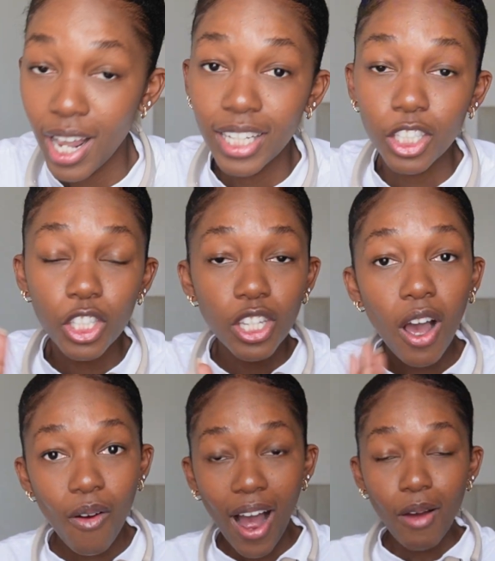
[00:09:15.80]
So
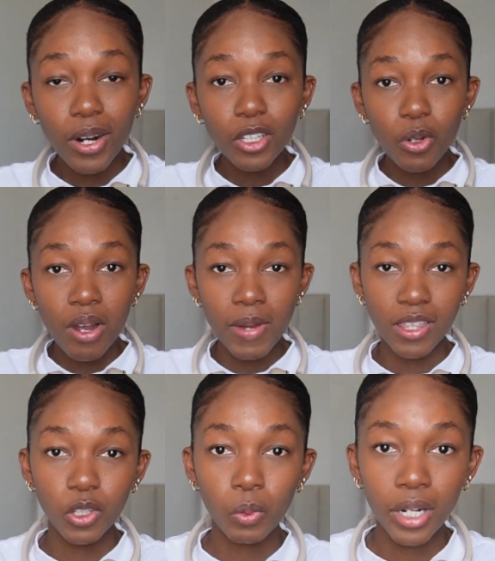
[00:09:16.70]
I want to talk about
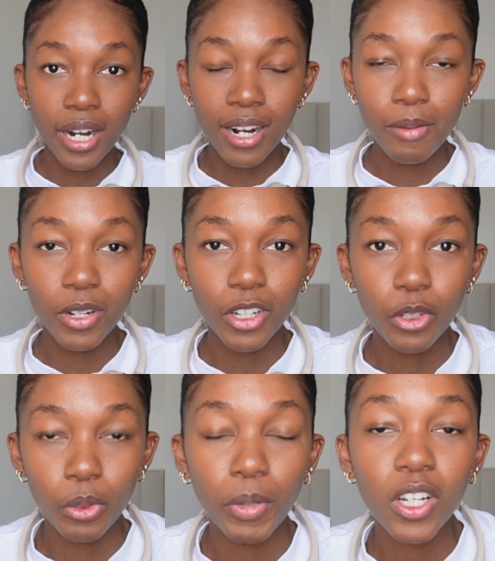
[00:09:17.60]
this workout I'm going
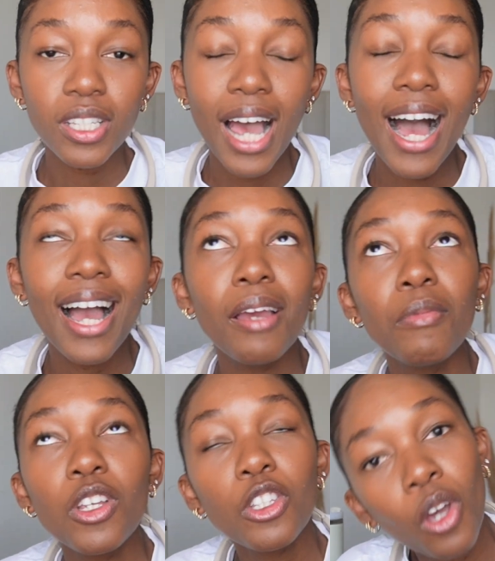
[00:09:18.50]
to do because I'm
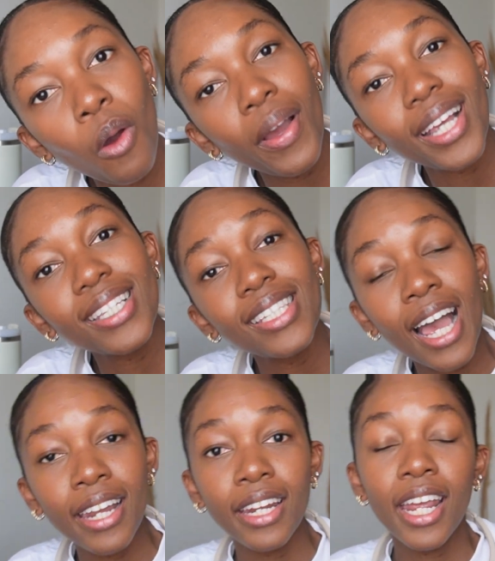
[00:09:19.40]
so
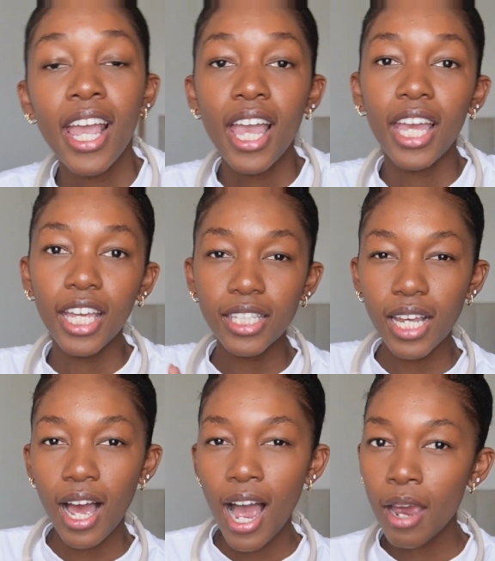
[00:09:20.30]
excited. It's
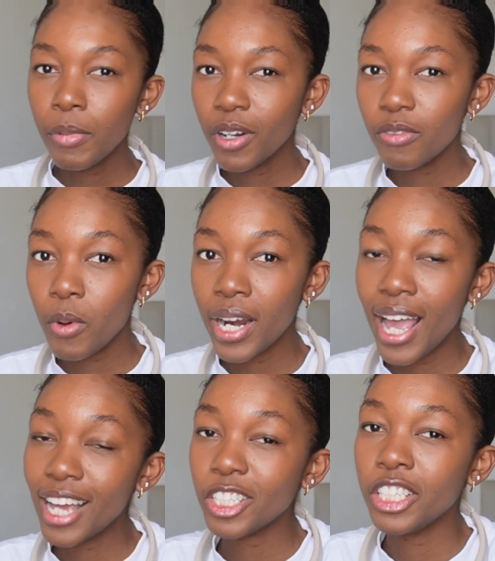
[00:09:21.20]
a hybrid of what I
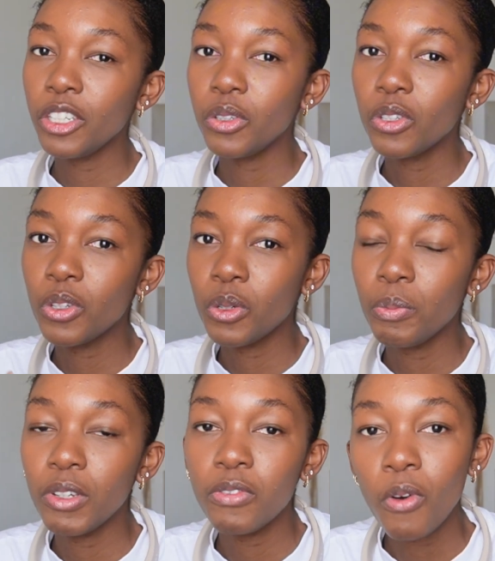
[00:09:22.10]
actually used to do
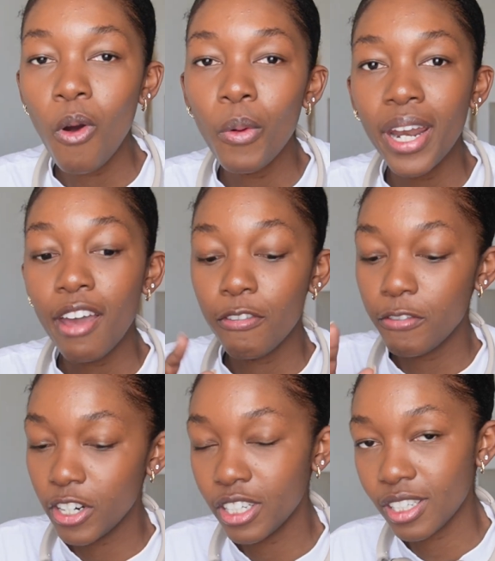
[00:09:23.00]
before when I
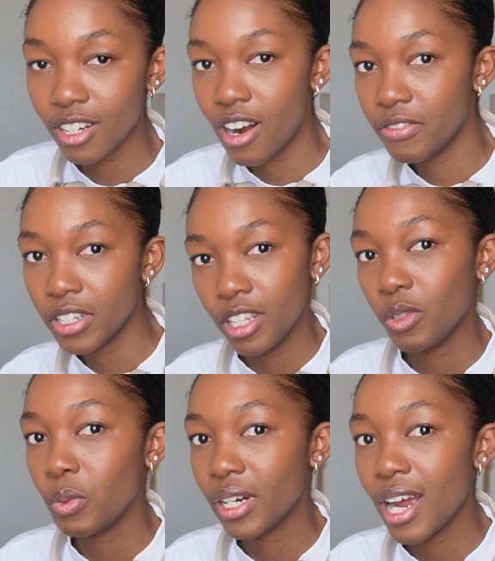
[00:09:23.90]
first crafted
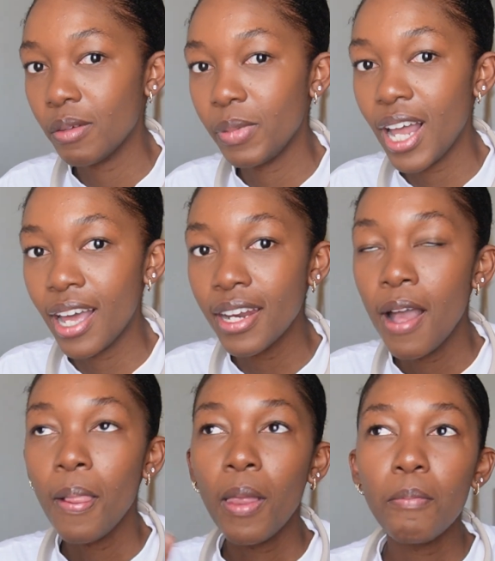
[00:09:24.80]
this workout plan.
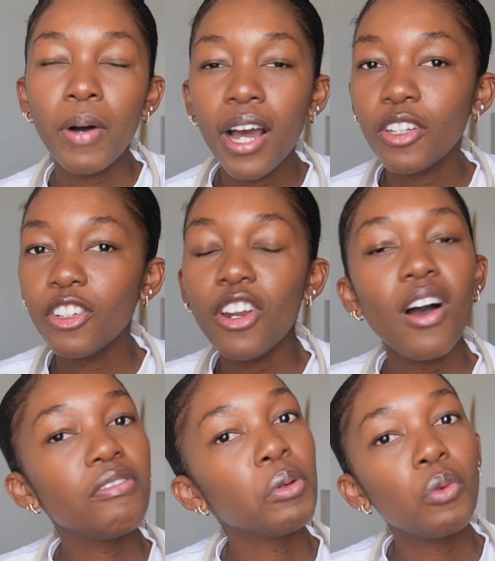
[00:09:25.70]
But, you know,
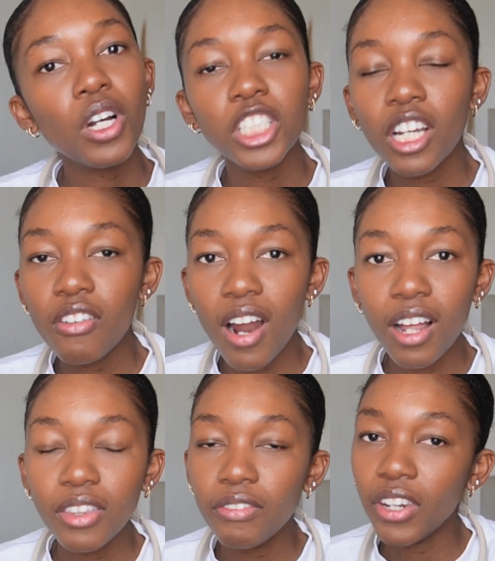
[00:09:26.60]
I've been watching
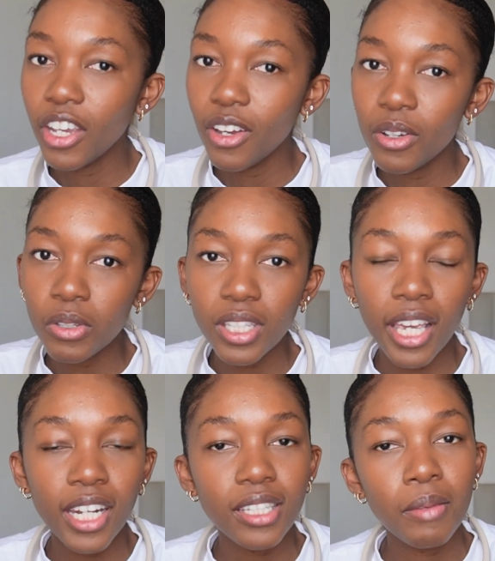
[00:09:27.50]
around the videos,
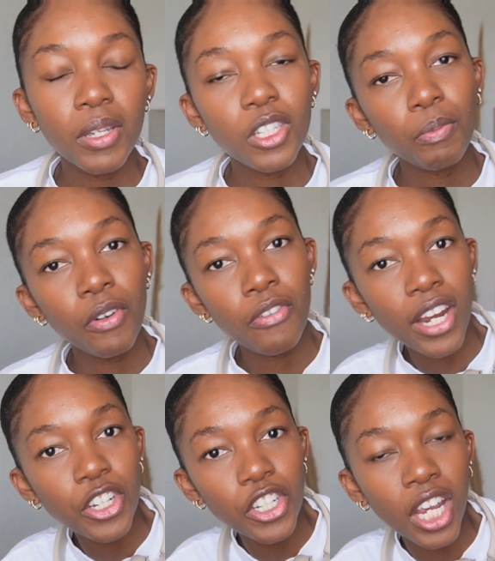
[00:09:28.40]
getting some
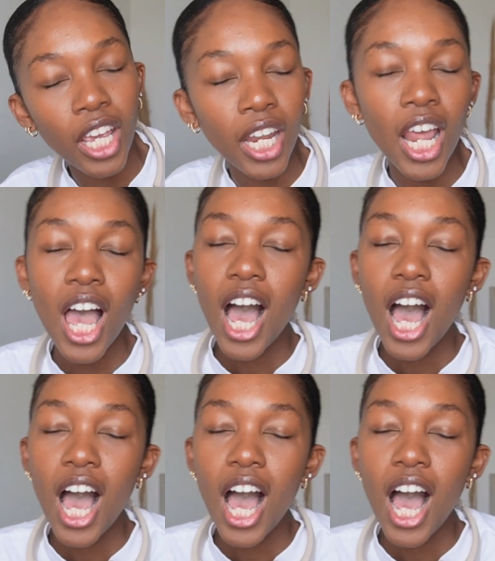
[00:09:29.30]
inspiration,